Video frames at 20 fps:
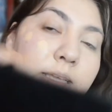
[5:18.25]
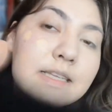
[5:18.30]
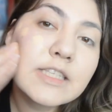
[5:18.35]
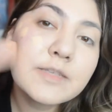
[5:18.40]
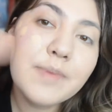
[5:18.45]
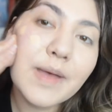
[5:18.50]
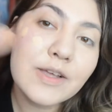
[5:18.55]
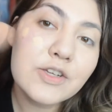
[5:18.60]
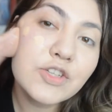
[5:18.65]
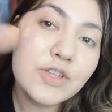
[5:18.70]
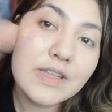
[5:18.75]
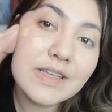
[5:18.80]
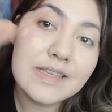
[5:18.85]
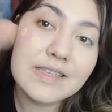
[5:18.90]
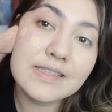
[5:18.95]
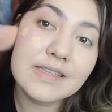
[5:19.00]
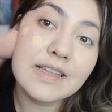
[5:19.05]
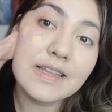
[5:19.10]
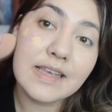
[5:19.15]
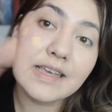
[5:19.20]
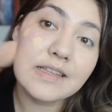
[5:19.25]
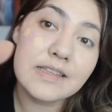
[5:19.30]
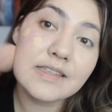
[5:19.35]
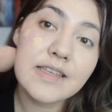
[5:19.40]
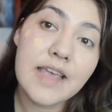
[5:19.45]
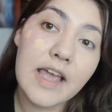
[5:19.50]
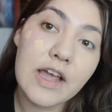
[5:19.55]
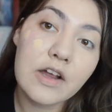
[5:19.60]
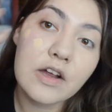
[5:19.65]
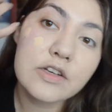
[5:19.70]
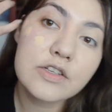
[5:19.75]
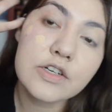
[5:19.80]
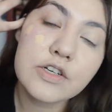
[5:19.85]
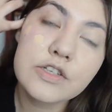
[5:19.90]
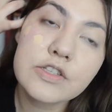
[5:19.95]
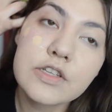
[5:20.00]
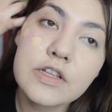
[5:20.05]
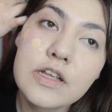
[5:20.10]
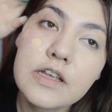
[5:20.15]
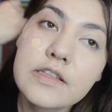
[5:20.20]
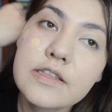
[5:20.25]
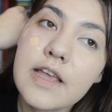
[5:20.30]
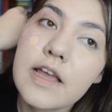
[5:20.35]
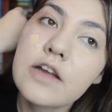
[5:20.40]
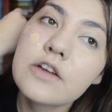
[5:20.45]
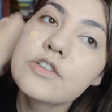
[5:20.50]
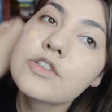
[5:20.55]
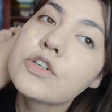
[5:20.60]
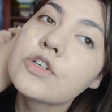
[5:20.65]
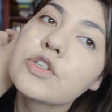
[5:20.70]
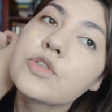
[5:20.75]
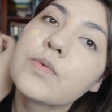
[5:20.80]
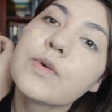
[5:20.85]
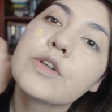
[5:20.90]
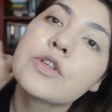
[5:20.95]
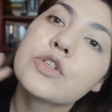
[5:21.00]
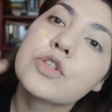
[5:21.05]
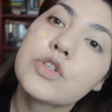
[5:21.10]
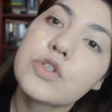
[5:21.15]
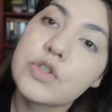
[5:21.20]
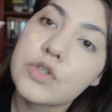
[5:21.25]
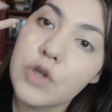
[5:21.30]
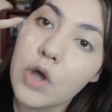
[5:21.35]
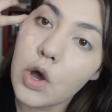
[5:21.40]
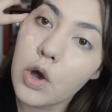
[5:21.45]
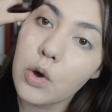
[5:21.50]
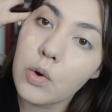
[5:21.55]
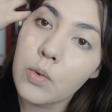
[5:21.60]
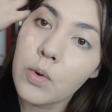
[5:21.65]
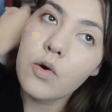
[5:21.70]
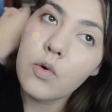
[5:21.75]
especially Celine's character. Celine's character is written so